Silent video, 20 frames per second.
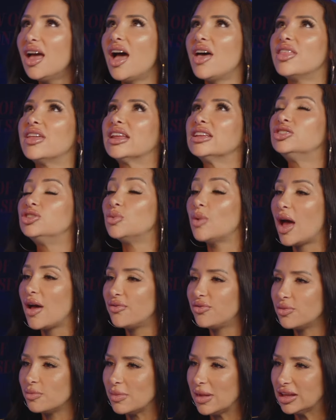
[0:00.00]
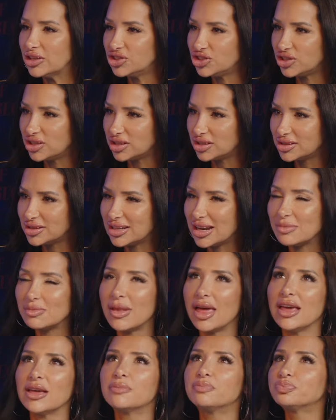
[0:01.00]
And then I do affirmations. And I'm
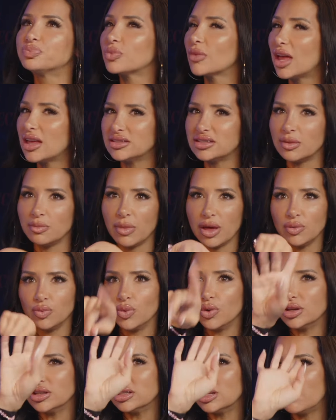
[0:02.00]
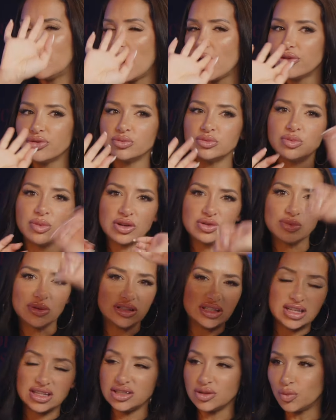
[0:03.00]
like, as I'm like walking to the bathroom to brush my
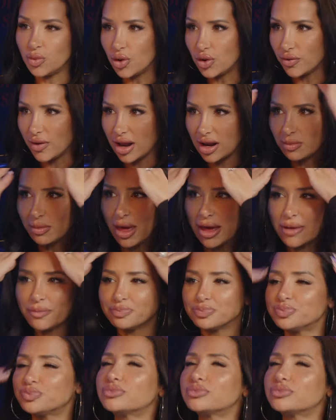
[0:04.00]
teeth, to walk around, I'm like,